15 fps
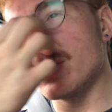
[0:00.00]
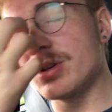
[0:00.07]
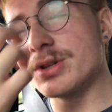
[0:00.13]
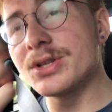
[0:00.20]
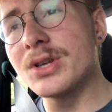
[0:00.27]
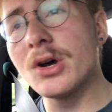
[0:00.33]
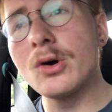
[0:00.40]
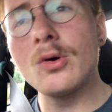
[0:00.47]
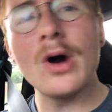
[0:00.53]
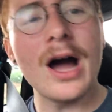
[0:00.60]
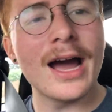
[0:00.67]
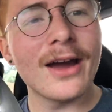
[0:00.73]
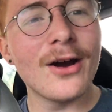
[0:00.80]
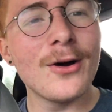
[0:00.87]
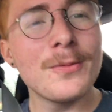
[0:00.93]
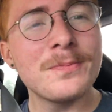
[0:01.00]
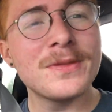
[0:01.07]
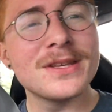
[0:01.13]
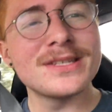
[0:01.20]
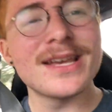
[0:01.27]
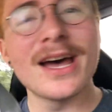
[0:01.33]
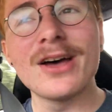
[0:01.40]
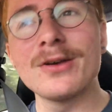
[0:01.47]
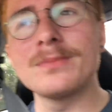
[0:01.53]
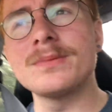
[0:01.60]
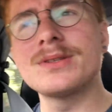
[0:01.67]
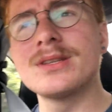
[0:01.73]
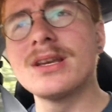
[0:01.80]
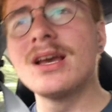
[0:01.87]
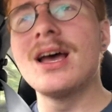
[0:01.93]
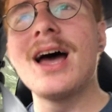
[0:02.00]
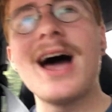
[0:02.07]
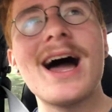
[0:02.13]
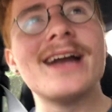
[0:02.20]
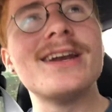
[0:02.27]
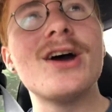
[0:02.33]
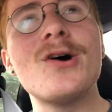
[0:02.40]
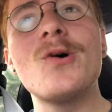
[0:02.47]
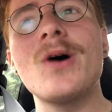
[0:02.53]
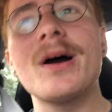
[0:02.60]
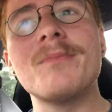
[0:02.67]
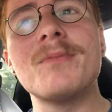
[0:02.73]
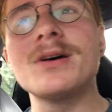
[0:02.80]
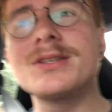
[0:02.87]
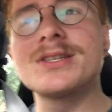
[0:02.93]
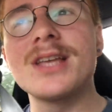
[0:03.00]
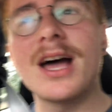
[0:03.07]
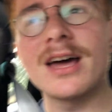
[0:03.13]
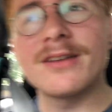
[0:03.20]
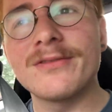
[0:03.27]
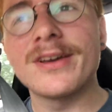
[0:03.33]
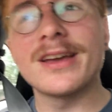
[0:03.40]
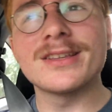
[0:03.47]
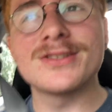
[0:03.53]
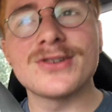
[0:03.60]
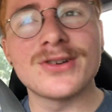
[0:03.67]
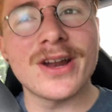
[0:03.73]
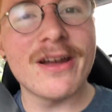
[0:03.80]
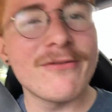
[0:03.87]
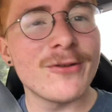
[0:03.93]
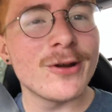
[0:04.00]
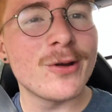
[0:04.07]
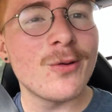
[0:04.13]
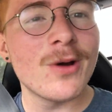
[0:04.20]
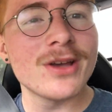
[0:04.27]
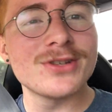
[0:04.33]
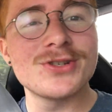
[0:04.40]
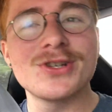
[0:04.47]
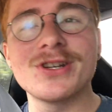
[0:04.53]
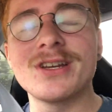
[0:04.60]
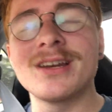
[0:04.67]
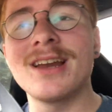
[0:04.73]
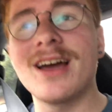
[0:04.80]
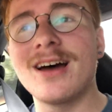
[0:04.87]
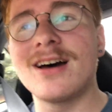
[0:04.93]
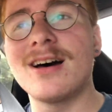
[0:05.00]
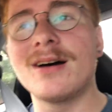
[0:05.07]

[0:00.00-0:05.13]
So I hope this helps. I know I must not have answered every question.